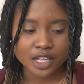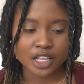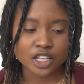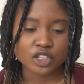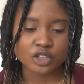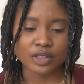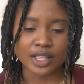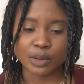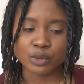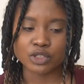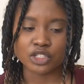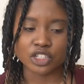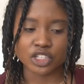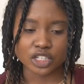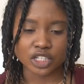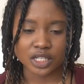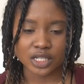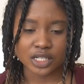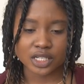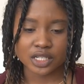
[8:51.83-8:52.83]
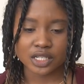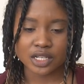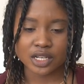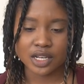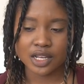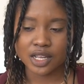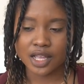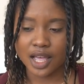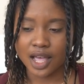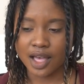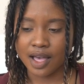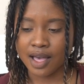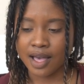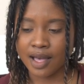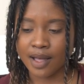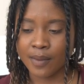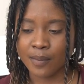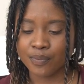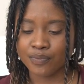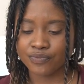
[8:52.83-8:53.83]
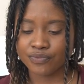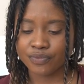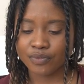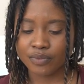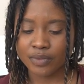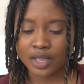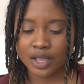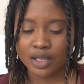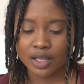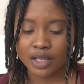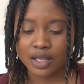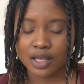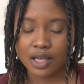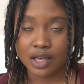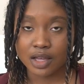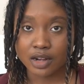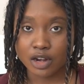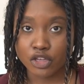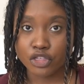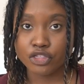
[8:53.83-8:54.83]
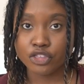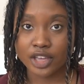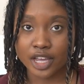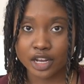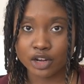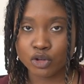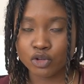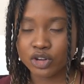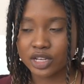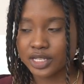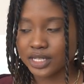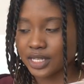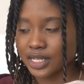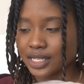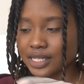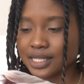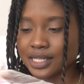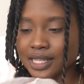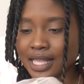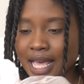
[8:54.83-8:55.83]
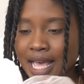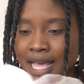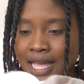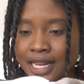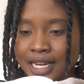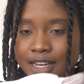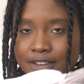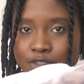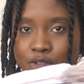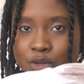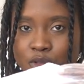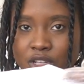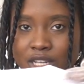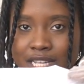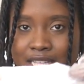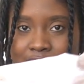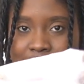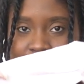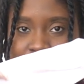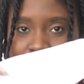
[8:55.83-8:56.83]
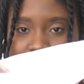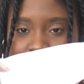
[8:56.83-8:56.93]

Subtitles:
so that was good. Another thing I noticed is that if you look at this